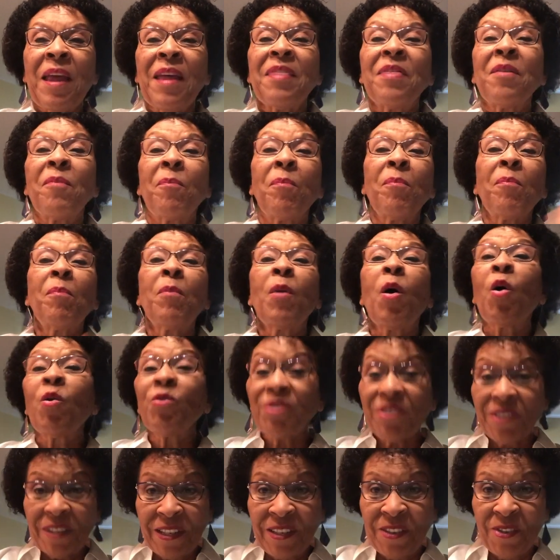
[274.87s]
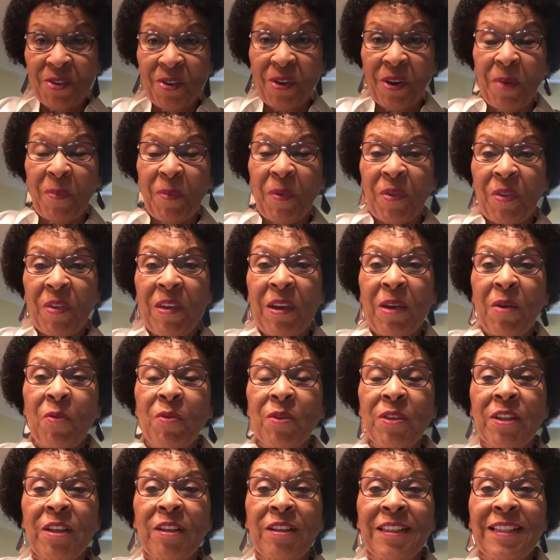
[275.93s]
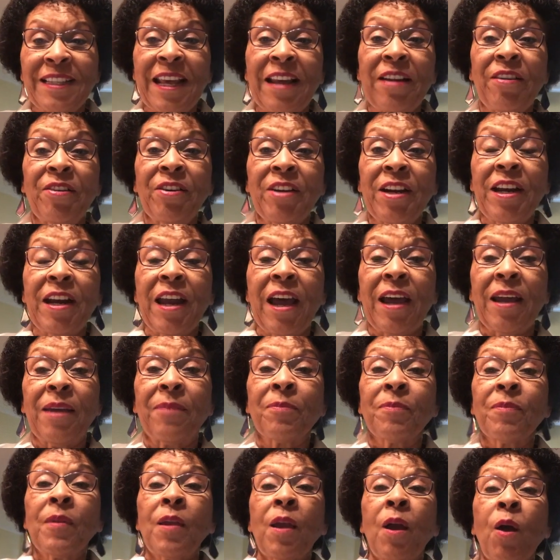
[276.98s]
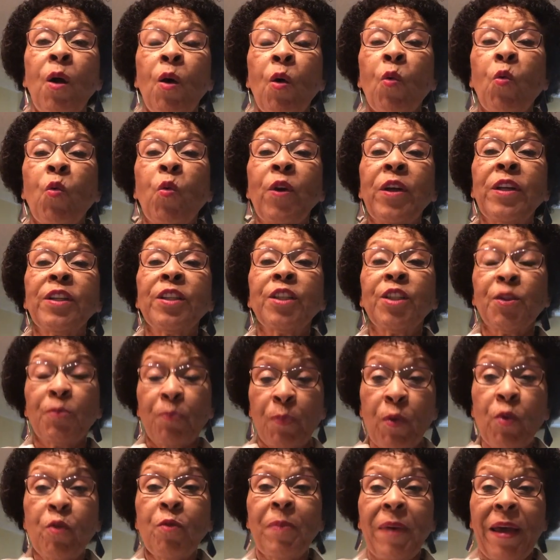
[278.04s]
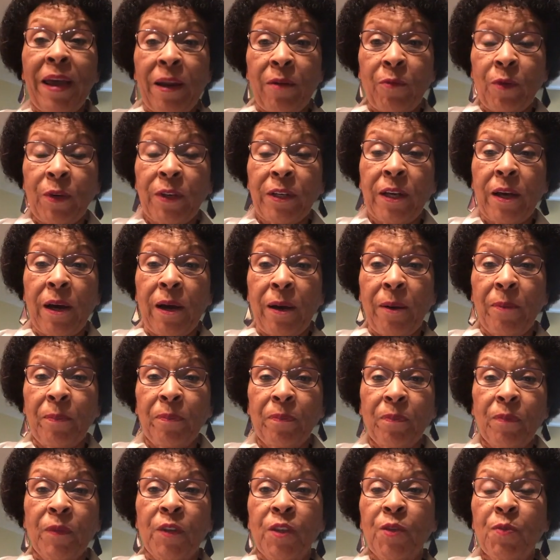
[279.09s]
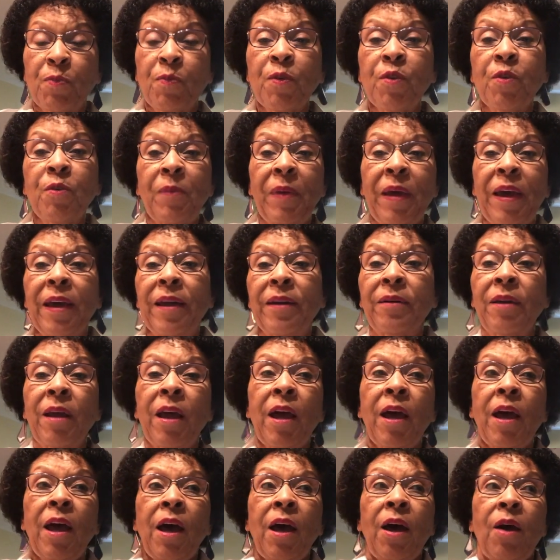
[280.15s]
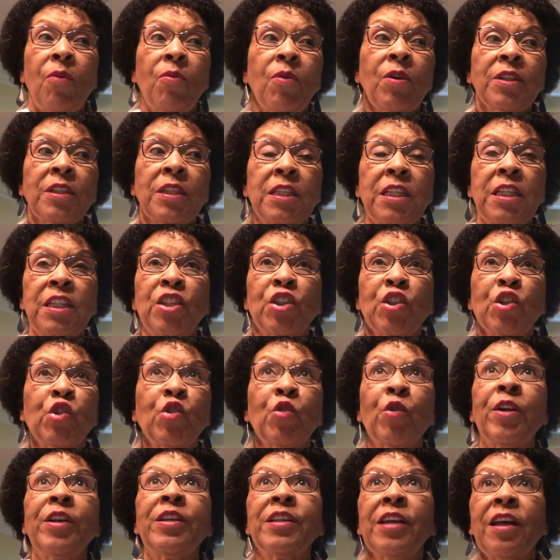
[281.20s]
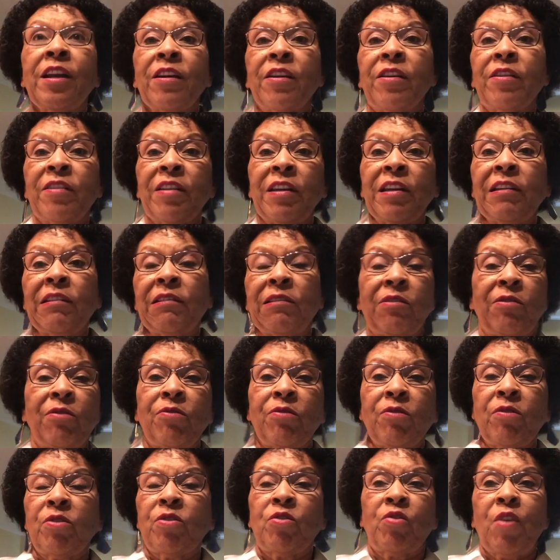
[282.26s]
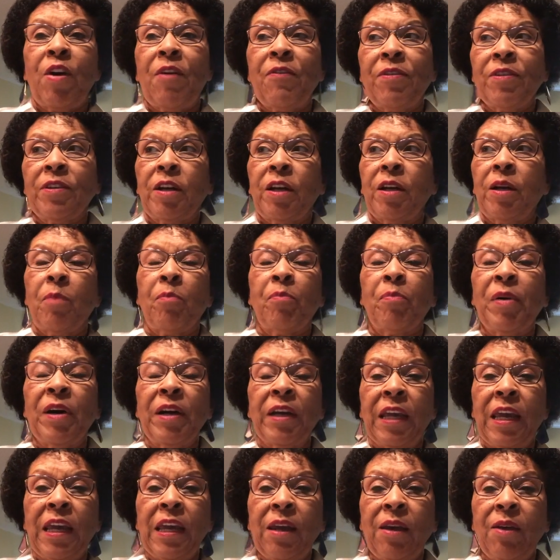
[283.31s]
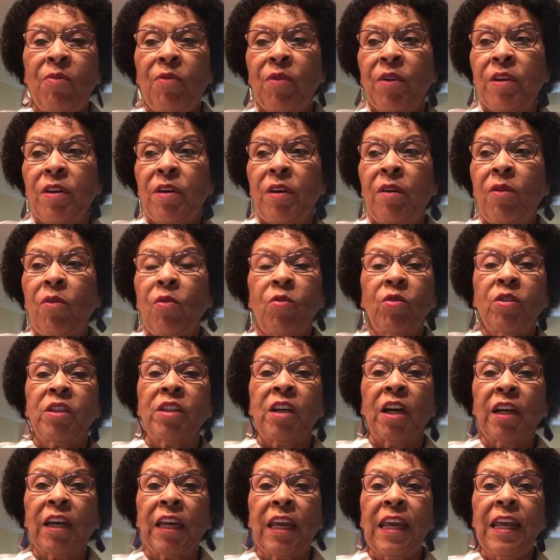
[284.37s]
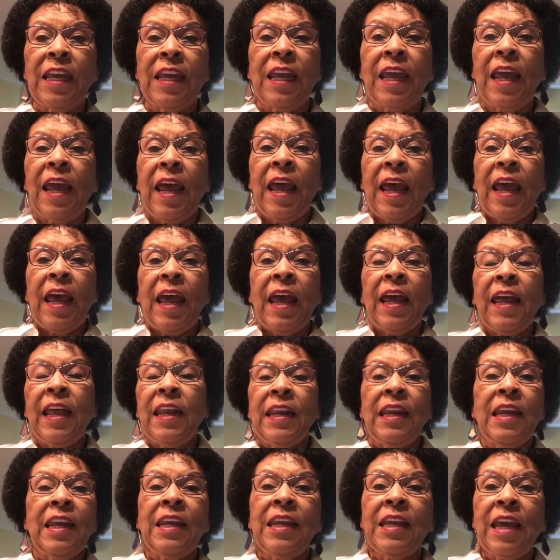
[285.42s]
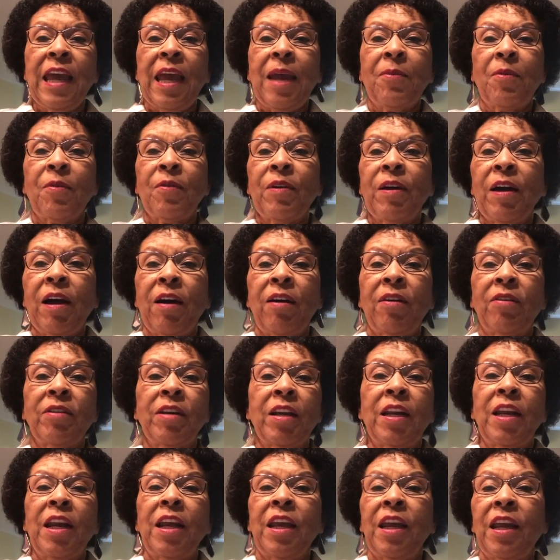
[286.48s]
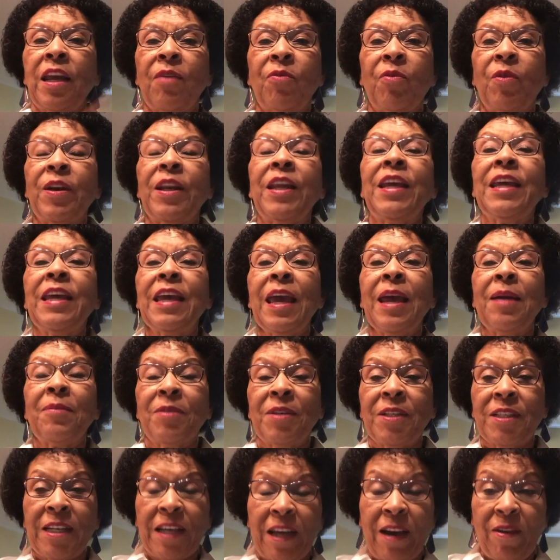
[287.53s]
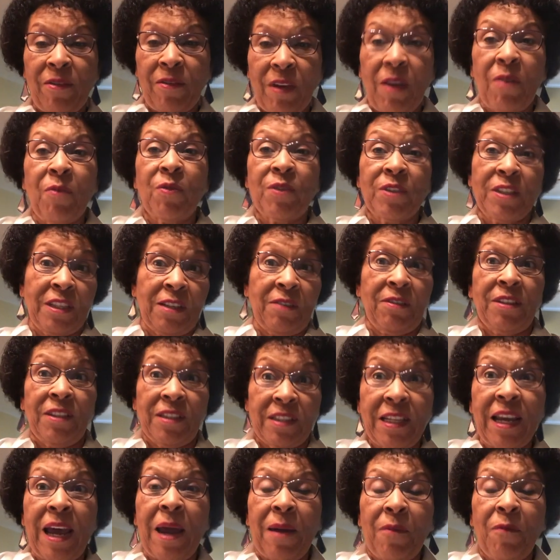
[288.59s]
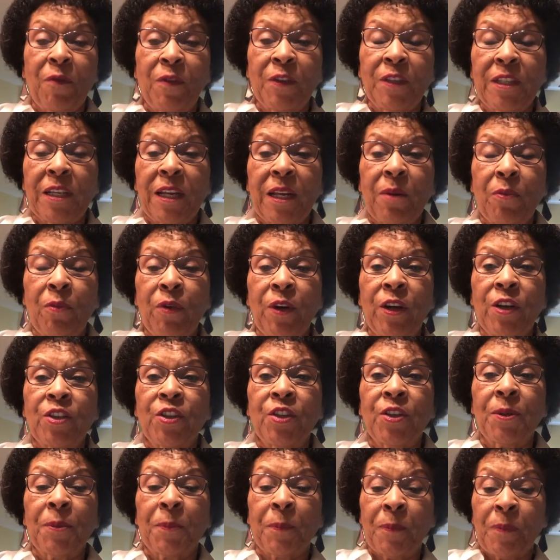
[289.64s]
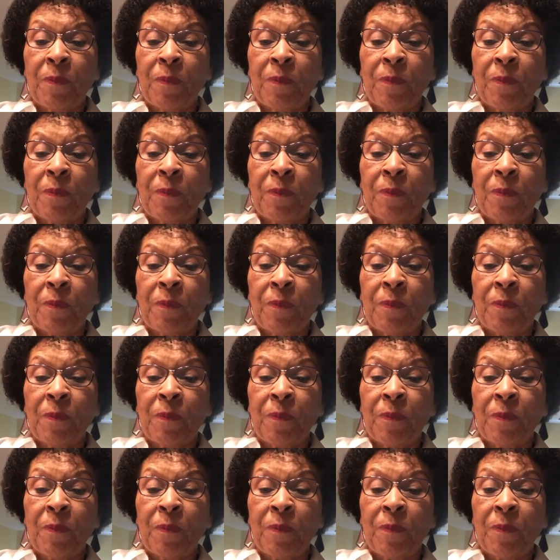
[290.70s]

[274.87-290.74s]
The most enjoyable thing was on Saturday night when Spoon Man would come. Spoon Man was this storyteller that traveled on a buggy with an old donkey, and he came around, and when he came to town, it was a time for celebration.